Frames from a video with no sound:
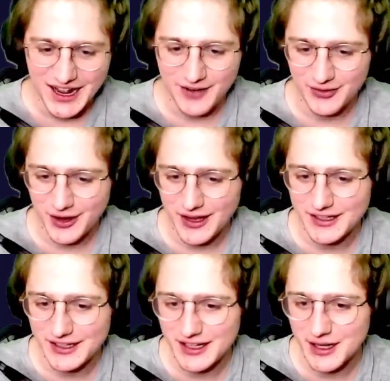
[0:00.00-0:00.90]
I forgot I need
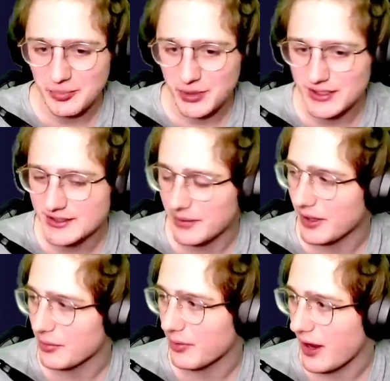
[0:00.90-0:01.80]
to get a piece. I'm
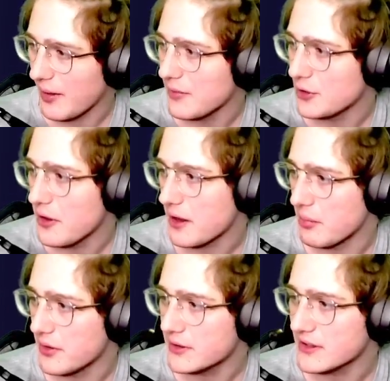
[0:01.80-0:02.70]
like, I'm, you like
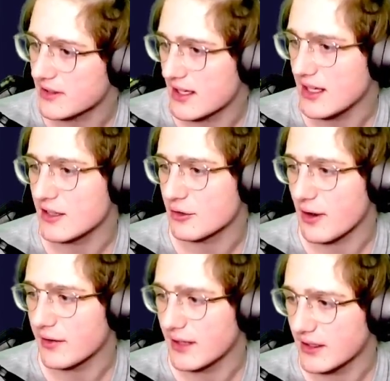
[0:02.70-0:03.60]
build this key
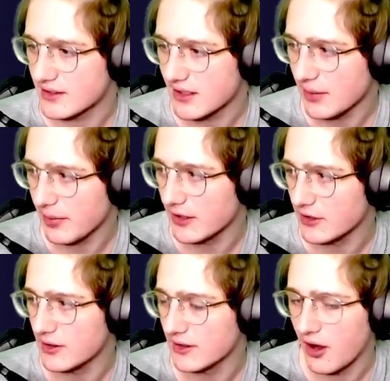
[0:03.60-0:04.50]
throughout Dead Estate by
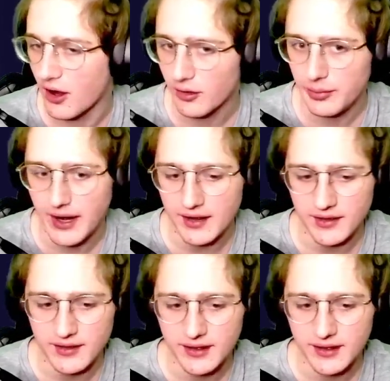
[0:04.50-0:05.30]
doing the alt path.